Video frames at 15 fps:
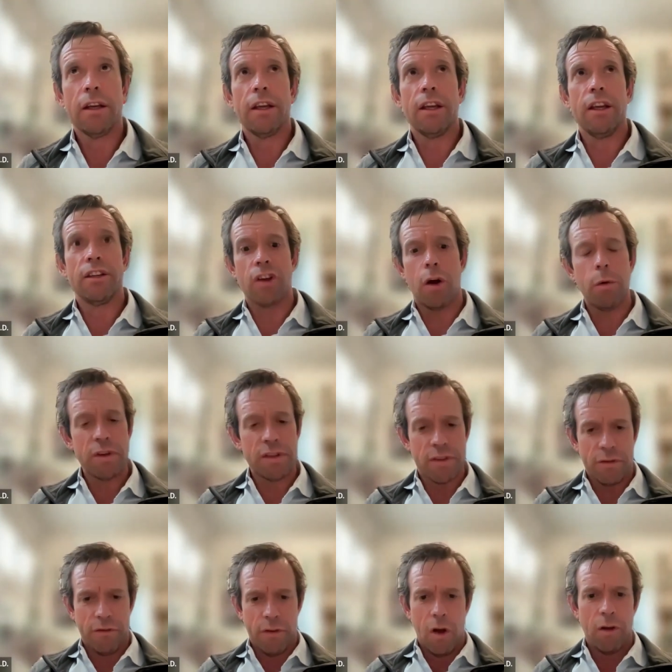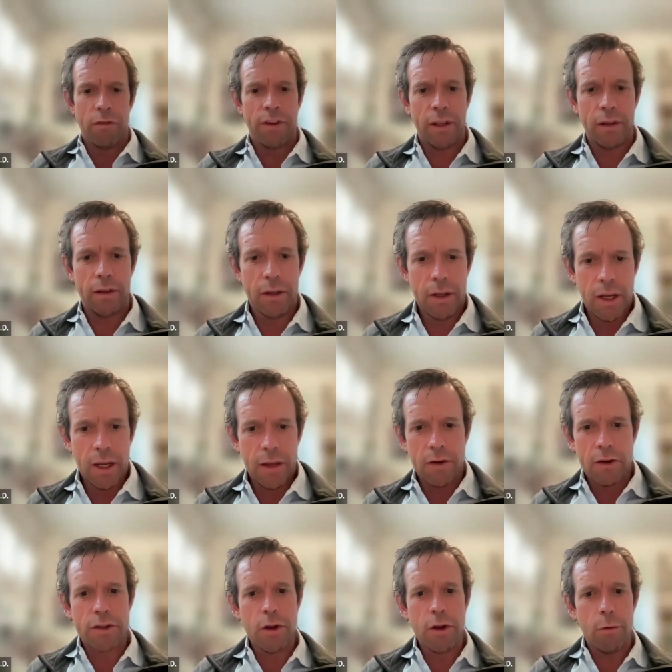it's always evolving and
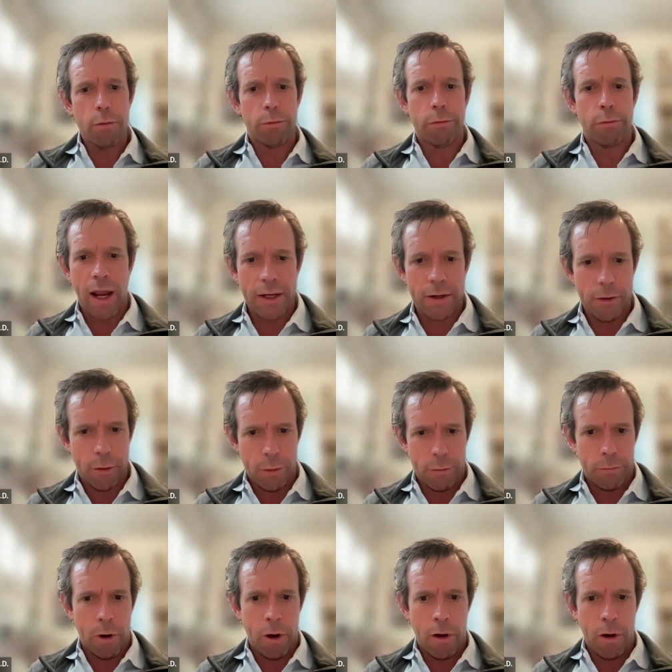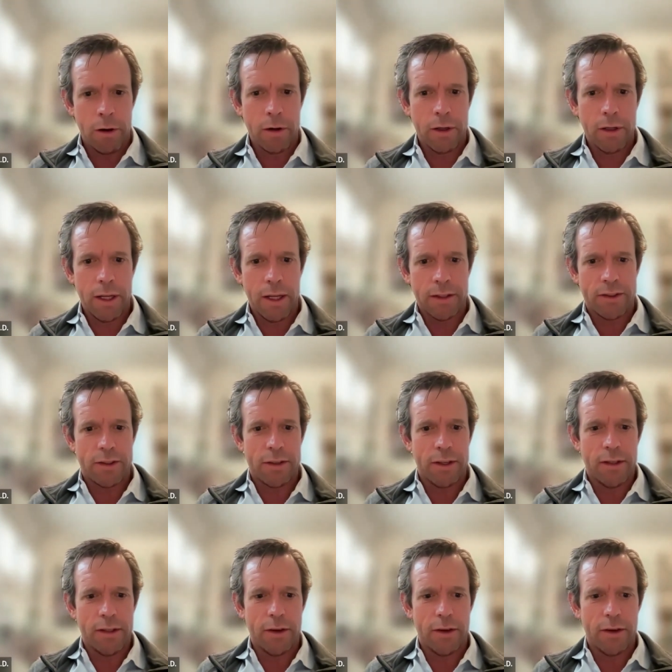there's no right or wrong it's it,